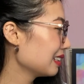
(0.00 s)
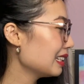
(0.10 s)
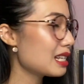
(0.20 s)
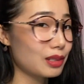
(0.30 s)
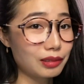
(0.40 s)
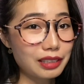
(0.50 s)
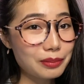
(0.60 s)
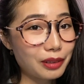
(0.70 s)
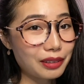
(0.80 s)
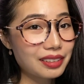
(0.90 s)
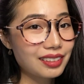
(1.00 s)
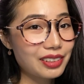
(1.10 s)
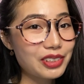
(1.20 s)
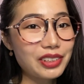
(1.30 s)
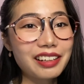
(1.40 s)
That's the only mod
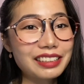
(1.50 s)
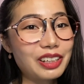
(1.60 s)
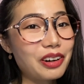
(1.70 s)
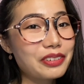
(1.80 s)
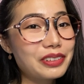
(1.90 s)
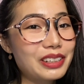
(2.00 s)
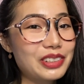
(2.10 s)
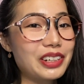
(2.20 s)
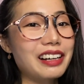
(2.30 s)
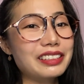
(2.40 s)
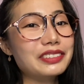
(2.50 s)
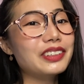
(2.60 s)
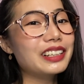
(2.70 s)
throughout the 4